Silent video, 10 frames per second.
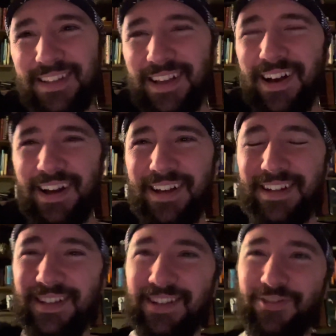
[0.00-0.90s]

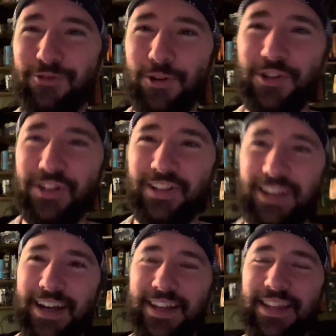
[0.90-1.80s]

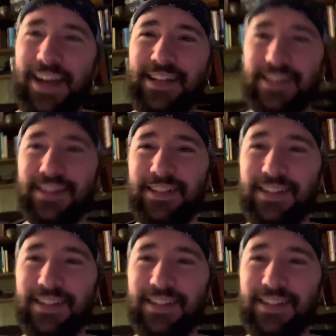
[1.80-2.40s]
unfortunately, on this.